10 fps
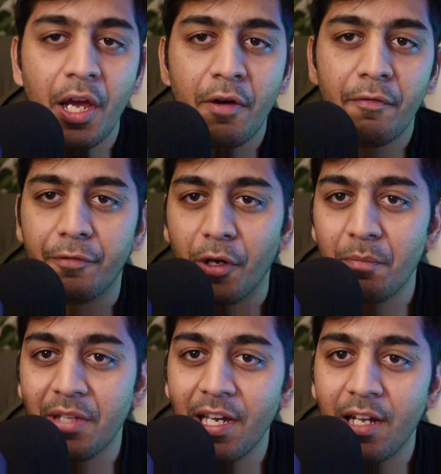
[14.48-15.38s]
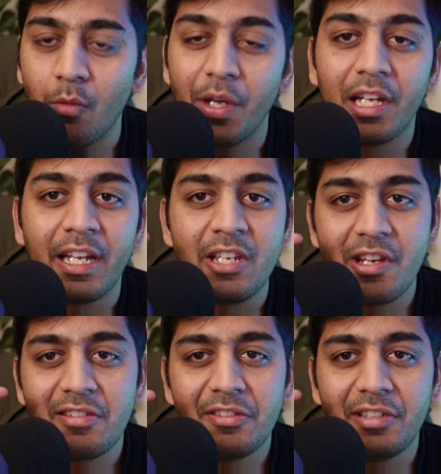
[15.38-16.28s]
From there, we're going to
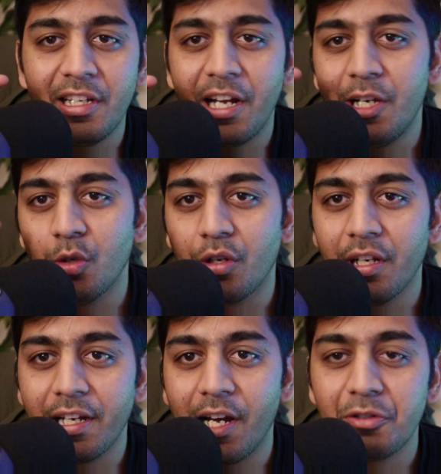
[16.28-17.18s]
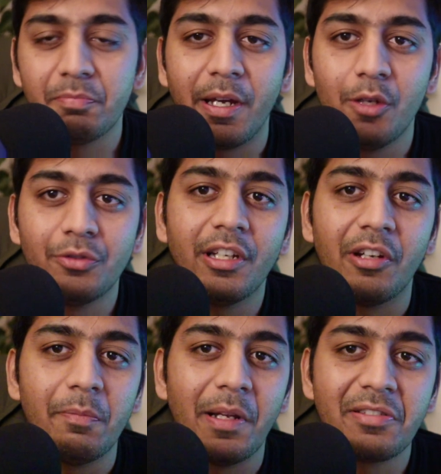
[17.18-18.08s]
ingest this data into ClickHouse by using
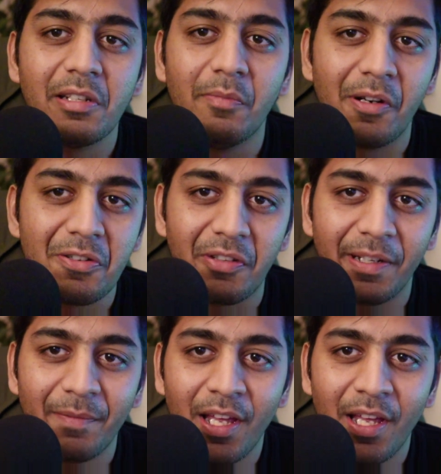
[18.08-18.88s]
replacing MergeTree.